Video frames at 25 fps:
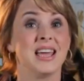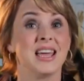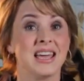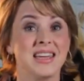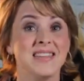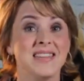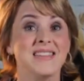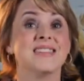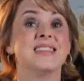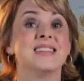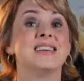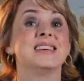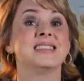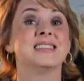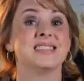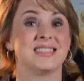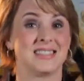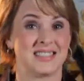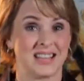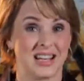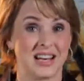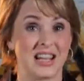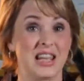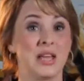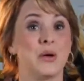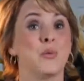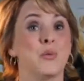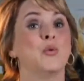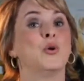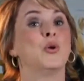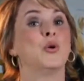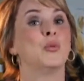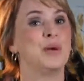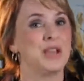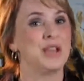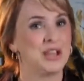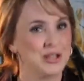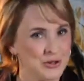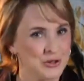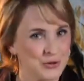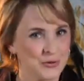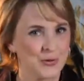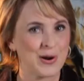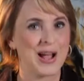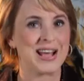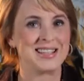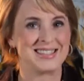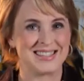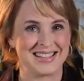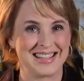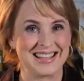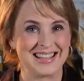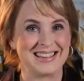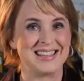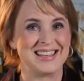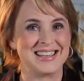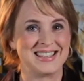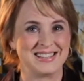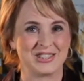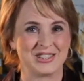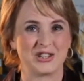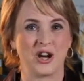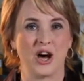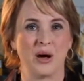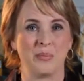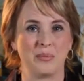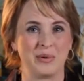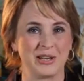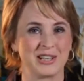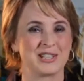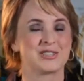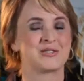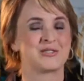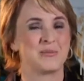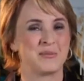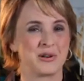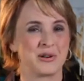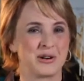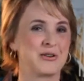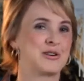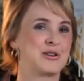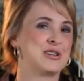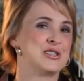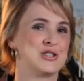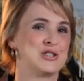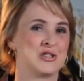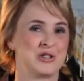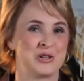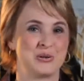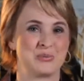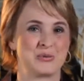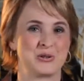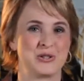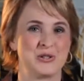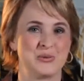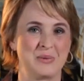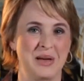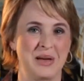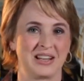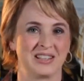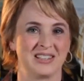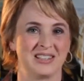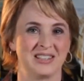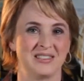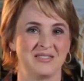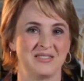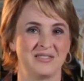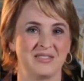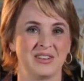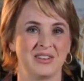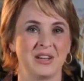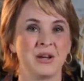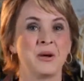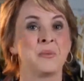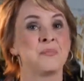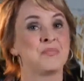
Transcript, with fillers: in this study we'll be addressing these topics from a Christian perspective.